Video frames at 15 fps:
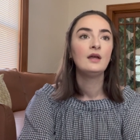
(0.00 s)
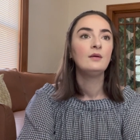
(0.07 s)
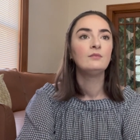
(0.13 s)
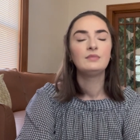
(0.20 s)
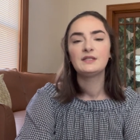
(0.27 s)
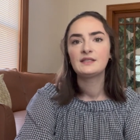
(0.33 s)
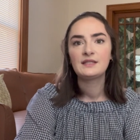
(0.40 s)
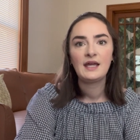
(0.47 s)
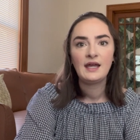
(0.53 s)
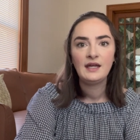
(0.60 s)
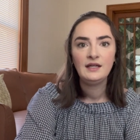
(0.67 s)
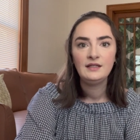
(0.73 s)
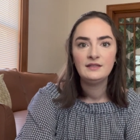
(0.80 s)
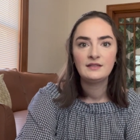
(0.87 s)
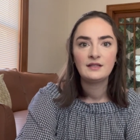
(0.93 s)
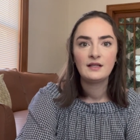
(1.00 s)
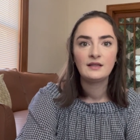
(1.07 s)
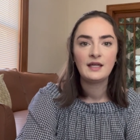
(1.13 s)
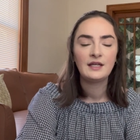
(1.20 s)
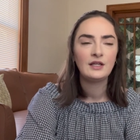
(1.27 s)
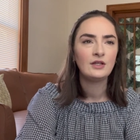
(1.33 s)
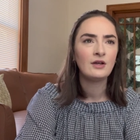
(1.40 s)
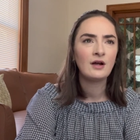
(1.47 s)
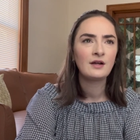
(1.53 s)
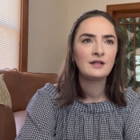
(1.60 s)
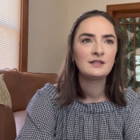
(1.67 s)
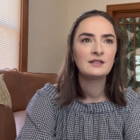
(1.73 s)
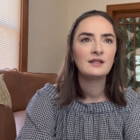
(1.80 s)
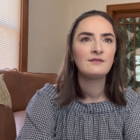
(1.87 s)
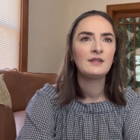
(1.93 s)
Besides like yarn and
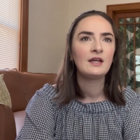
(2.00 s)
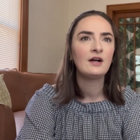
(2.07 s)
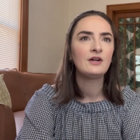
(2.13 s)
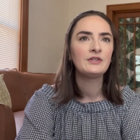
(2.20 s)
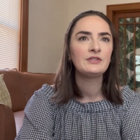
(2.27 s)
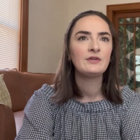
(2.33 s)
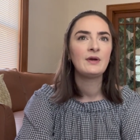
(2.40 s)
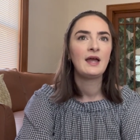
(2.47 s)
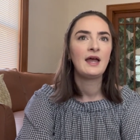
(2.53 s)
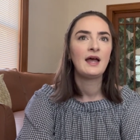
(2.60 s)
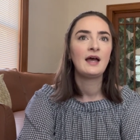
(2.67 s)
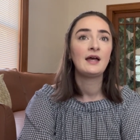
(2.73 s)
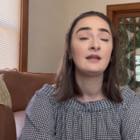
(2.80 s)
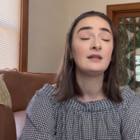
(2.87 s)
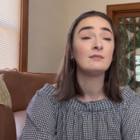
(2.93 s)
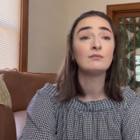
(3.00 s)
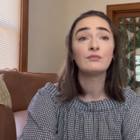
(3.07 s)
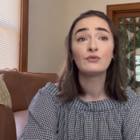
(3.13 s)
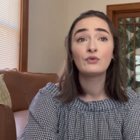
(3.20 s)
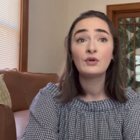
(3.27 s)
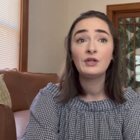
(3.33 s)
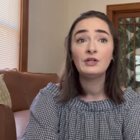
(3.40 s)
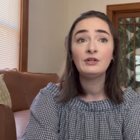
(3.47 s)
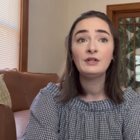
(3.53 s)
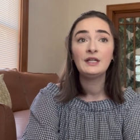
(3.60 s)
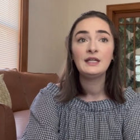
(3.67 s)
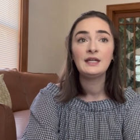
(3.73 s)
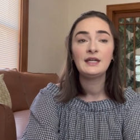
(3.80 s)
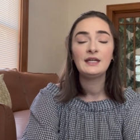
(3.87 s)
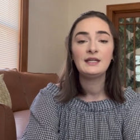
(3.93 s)
stuff, they also had embroidery
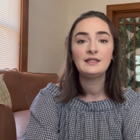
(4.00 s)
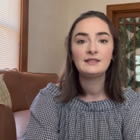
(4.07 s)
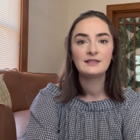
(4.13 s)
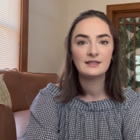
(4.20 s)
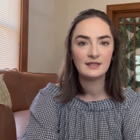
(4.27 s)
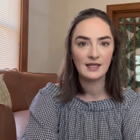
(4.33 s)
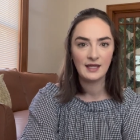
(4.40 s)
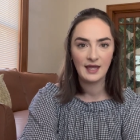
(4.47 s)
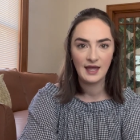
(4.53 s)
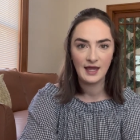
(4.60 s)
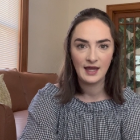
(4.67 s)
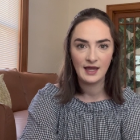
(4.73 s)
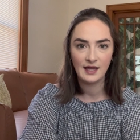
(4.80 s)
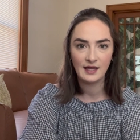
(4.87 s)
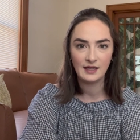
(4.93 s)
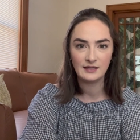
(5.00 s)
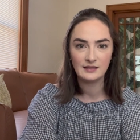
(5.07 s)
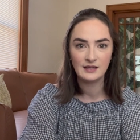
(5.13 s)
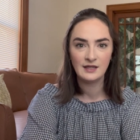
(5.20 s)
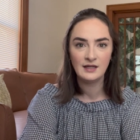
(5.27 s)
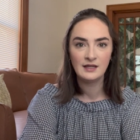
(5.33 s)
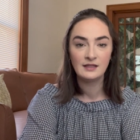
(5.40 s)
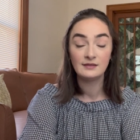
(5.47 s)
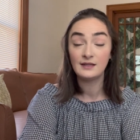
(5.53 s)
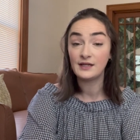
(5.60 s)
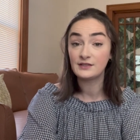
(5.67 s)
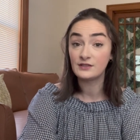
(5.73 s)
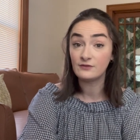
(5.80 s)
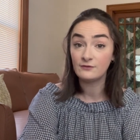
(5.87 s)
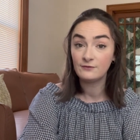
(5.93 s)
kits, they had
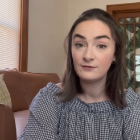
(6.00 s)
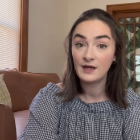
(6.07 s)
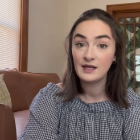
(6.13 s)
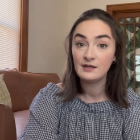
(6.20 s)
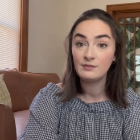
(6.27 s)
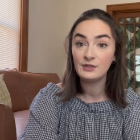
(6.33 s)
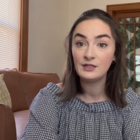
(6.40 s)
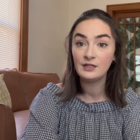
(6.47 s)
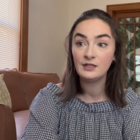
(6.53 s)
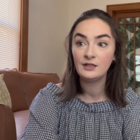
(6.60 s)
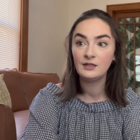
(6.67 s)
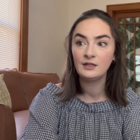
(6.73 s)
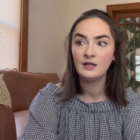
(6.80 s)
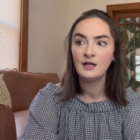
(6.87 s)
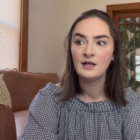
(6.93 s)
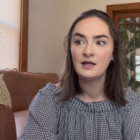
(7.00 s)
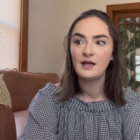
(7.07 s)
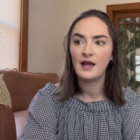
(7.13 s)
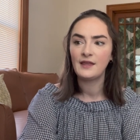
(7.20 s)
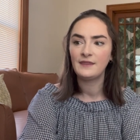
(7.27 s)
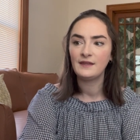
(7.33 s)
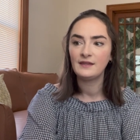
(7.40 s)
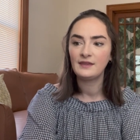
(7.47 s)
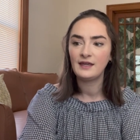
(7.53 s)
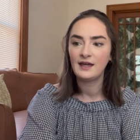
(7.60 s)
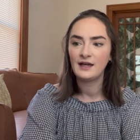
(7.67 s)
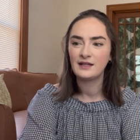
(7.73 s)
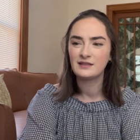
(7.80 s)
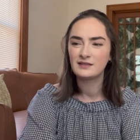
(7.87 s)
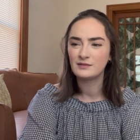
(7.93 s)
lots of fiber, I think they
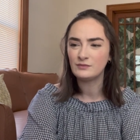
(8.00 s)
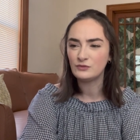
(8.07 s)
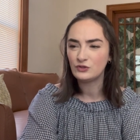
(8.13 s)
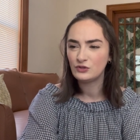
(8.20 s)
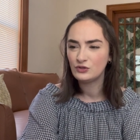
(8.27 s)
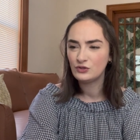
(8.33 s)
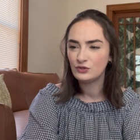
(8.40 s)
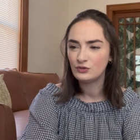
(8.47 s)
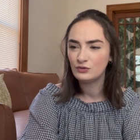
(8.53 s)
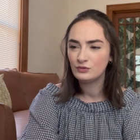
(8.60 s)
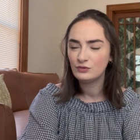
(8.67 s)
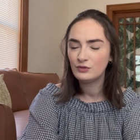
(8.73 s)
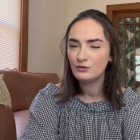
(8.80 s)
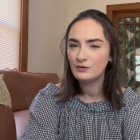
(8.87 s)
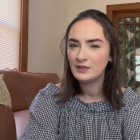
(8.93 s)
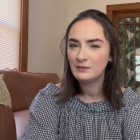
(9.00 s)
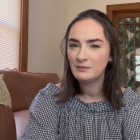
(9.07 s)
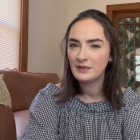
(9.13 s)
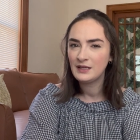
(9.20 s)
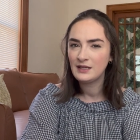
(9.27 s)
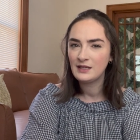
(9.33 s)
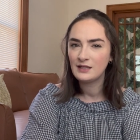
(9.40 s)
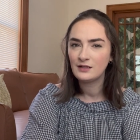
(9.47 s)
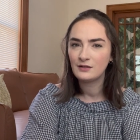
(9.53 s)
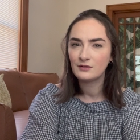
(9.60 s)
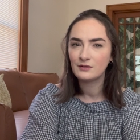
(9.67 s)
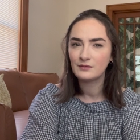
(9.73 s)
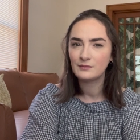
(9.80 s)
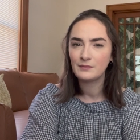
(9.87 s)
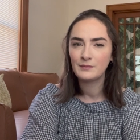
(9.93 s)
had some jewelry making,
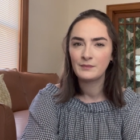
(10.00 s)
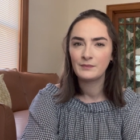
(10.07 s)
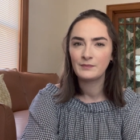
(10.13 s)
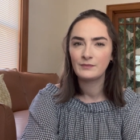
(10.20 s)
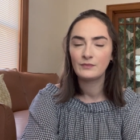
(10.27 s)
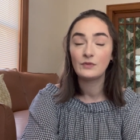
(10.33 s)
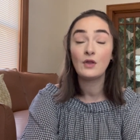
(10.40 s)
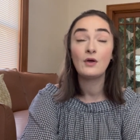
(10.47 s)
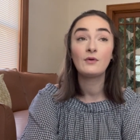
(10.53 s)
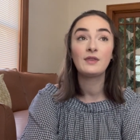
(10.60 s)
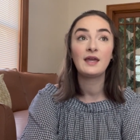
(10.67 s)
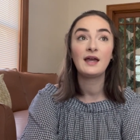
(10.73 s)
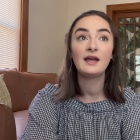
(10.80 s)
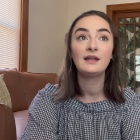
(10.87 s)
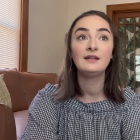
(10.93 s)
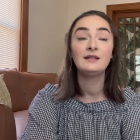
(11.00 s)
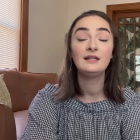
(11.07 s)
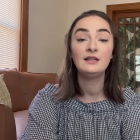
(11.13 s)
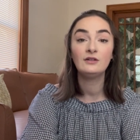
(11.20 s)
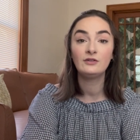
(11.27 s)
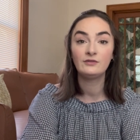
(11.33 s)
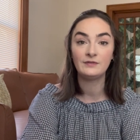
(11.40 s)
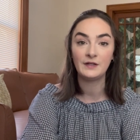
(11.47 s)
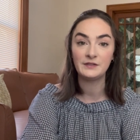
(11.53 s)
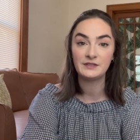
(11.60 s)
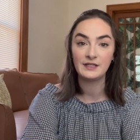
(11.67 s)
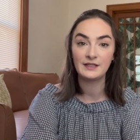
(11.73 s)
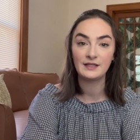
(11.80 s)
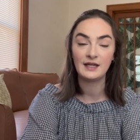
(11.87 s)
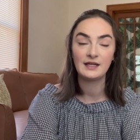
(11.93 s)
or er, no, they had needle
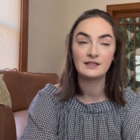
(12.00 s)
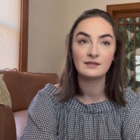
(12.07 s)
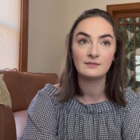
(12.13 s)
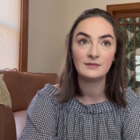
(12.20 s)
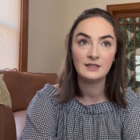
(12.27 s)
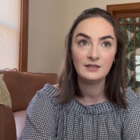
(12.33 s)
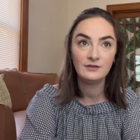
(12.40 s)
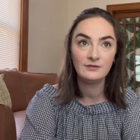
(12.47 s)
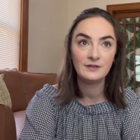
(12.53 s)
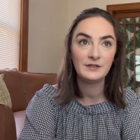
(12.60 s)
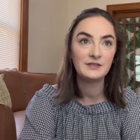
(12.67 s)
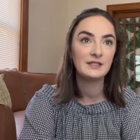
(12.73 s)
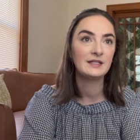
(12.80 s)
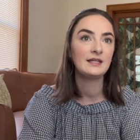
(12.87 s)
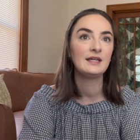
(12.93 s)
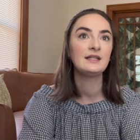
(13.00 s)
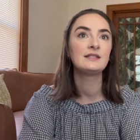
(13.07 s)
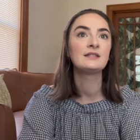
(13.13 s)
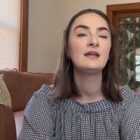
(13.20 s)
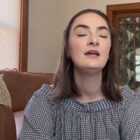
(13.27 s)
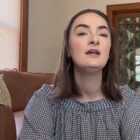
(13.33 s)
felting. They had some needle felting kits.